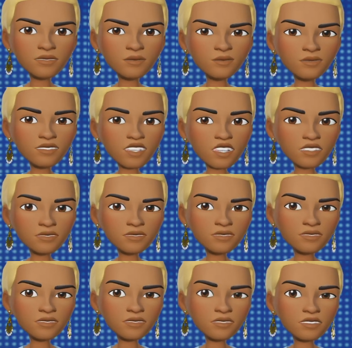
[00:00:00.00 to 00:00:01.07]
on
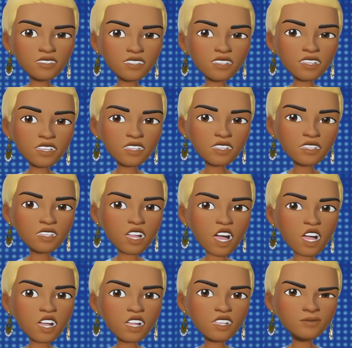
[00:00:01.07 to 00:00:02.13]
kelce needing
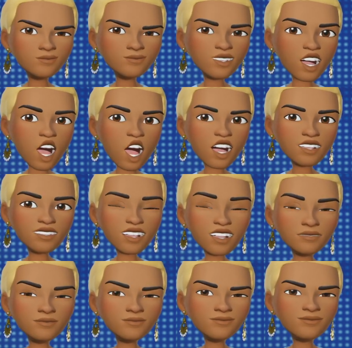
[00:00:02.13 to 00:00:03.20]
a breakout
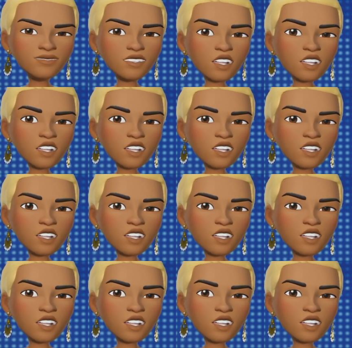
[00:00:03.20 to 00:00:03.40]
game